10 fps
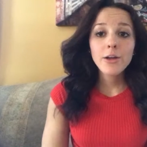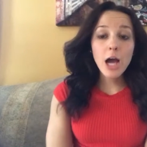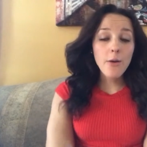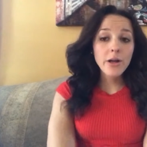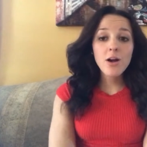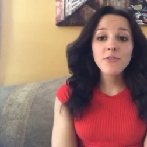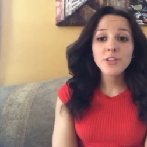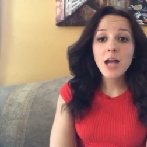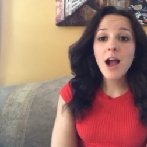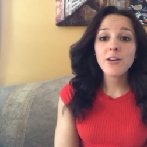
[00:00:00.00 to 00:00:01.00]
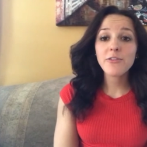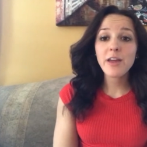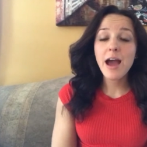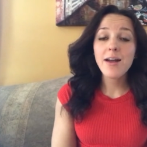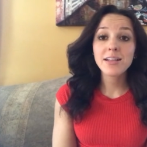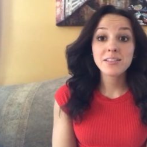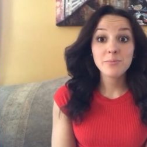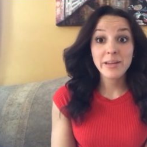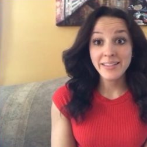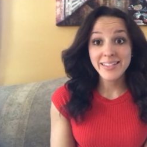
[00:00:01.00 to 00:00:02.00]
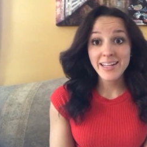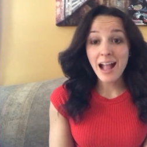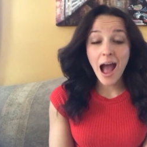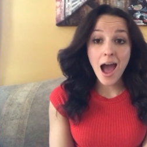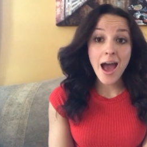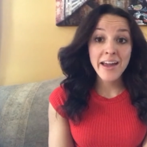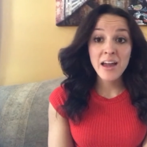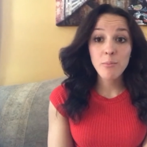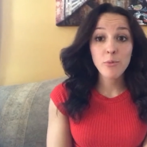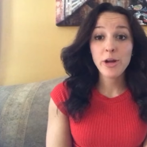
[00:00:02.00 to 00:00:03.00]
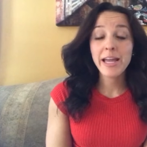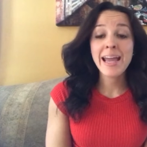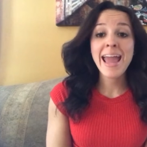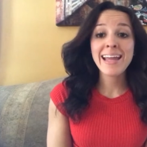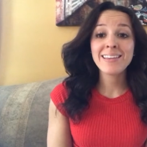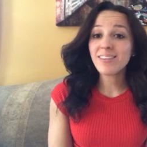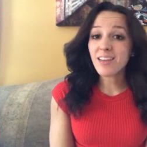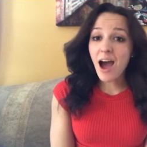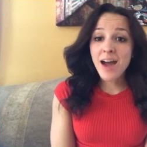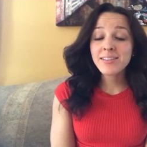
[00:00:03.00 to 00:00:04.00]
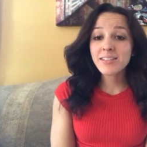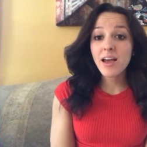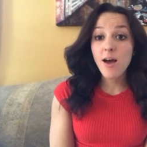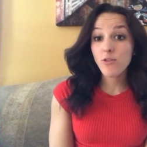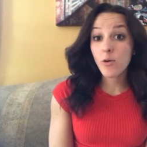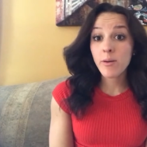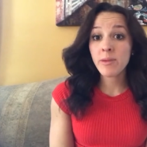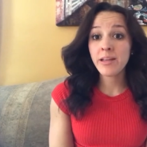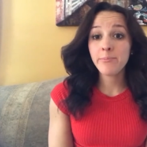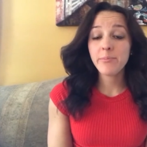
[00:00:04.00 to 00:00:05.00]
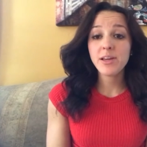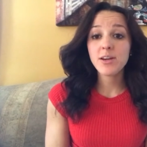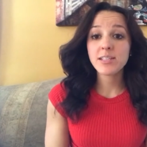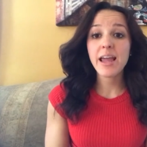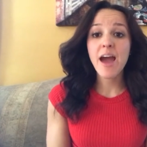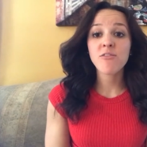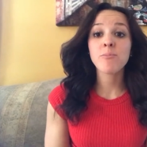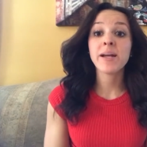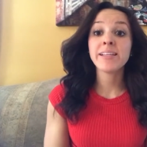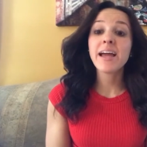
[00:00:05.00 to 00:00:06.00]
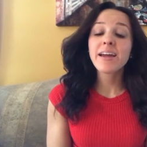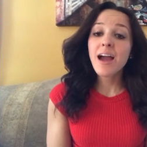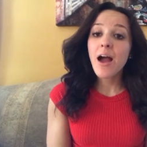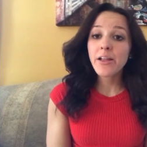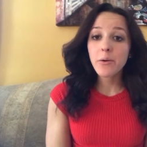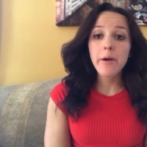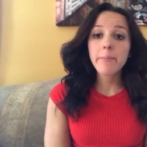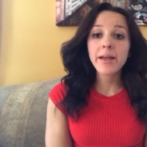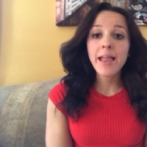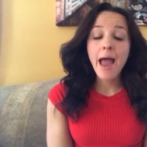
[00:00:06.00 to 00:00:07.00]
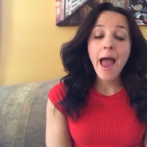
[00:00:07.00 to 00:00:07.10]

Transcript: Going on photography outings means that I am bringing a lot of equipment because I have my Nikon equipment